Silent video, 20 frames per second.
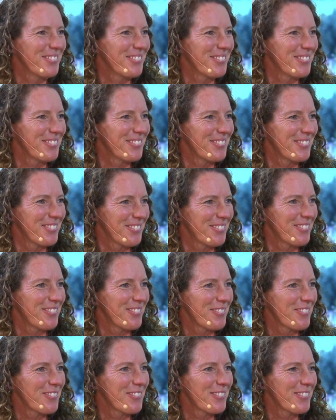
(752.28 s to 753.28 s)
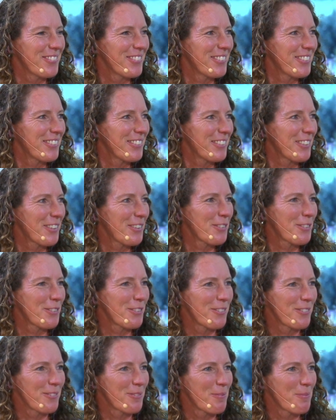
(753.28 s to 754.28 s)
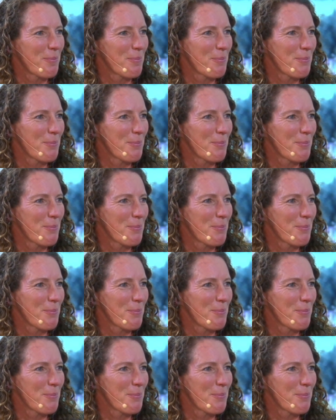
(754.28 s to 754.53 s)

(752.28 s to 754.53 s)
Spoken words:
the best decision she's ever made in her life. You know,